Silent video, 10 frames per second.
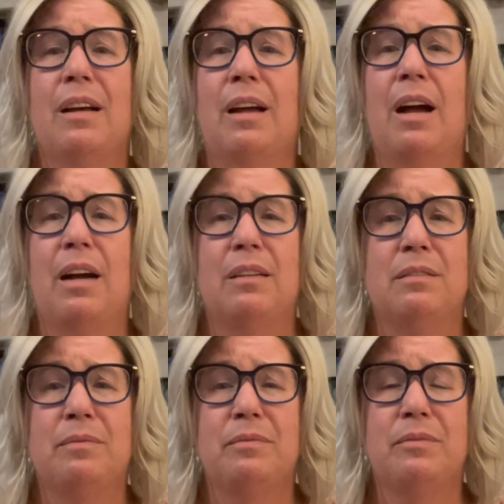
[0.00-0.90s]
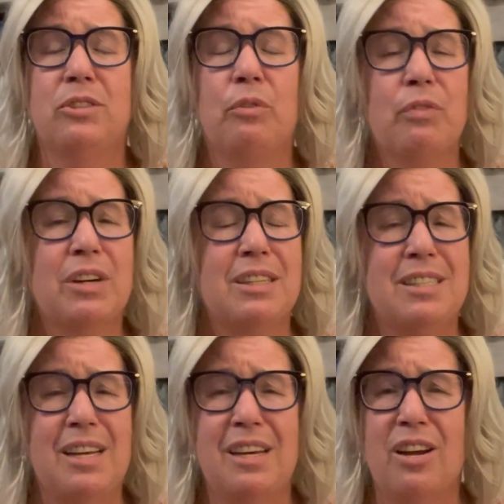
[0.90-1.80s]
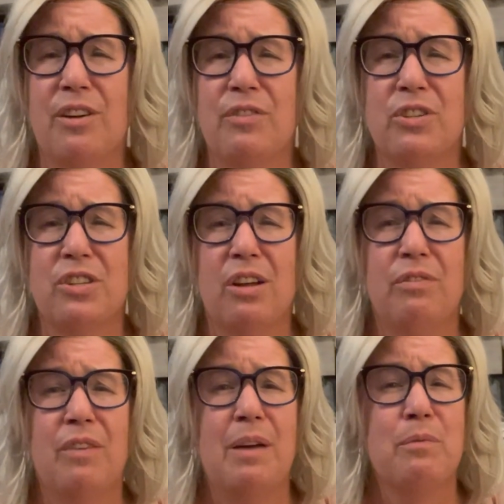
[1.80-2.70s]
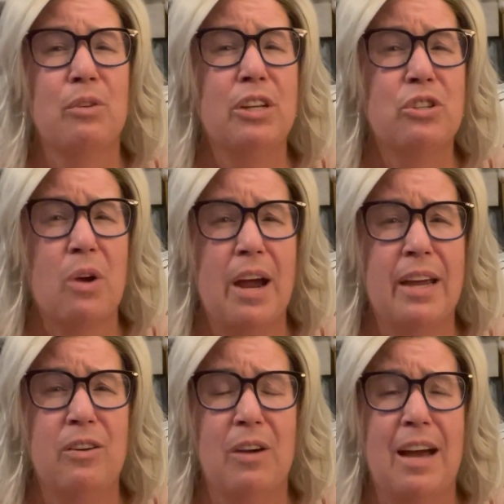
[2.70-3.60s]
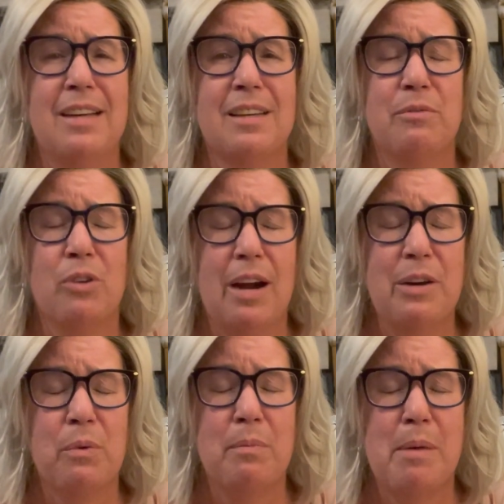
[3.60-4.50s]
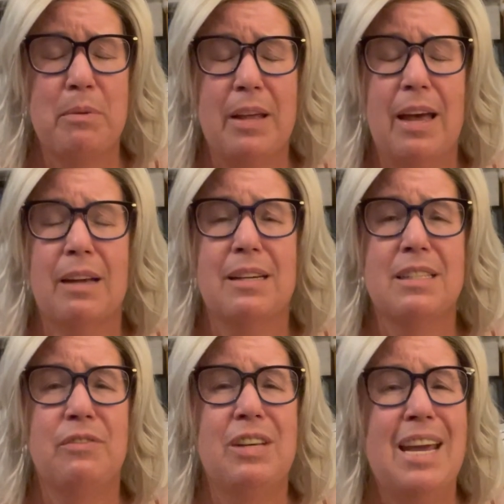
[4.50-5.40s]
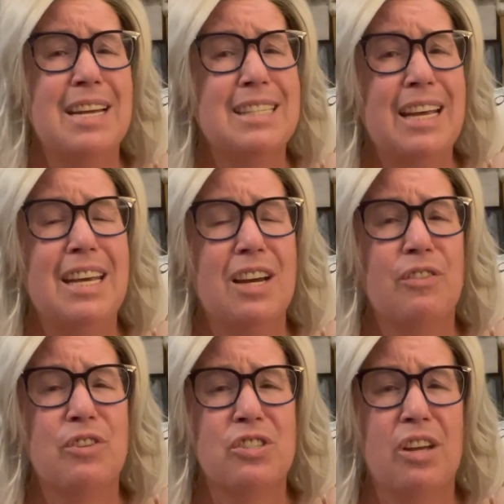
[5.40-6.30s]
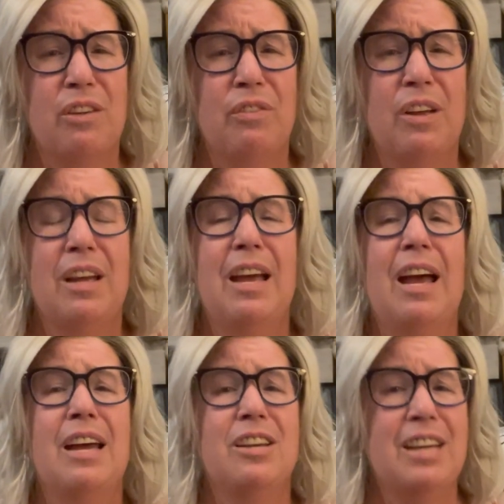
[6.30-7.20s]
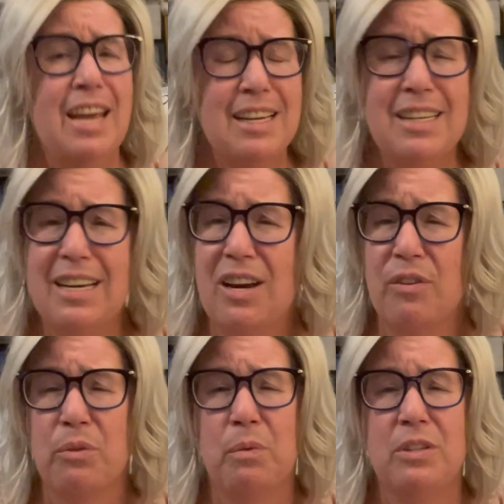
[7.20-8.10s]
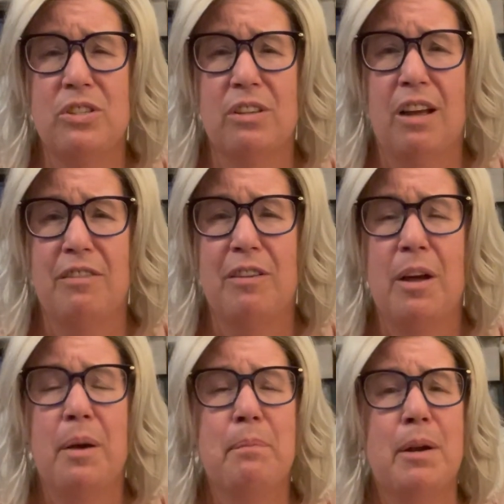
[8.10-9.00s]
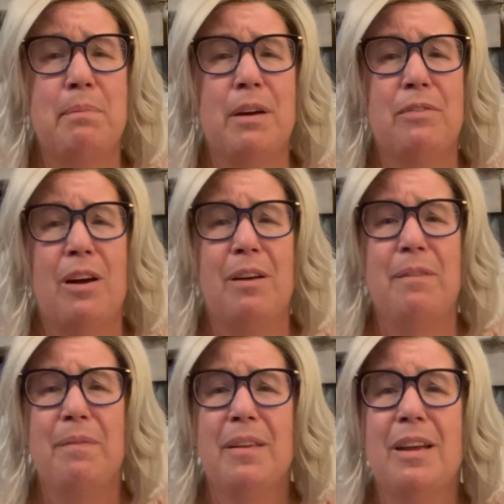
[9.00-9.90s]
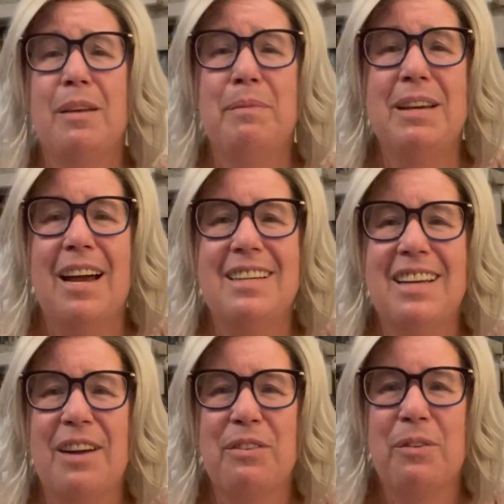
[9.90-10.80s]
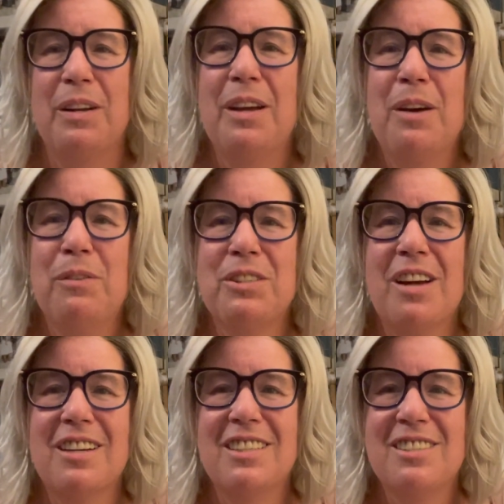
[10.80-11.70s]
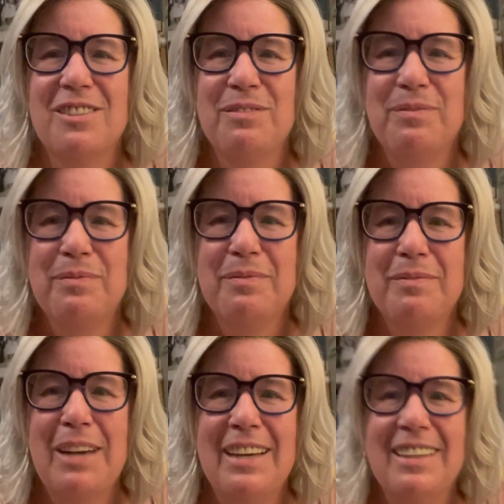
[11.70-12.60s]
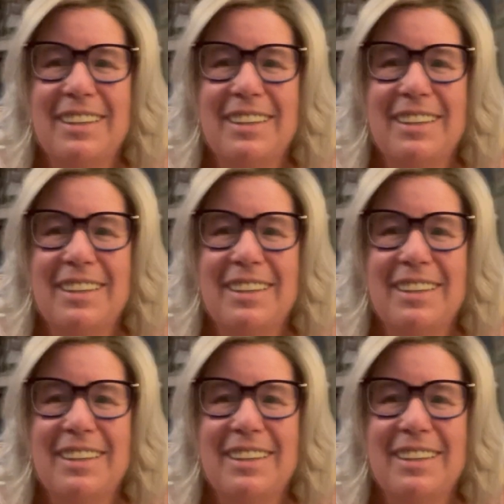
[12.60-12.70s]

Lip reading: Don't forget to take care of yourself. I'm really trying, you guys. I'm trying to remember that, because if you can't take care of yourself, you can't take care of the ones you love. But above all, be kind to everyone. We'll talk to you soon. Bye.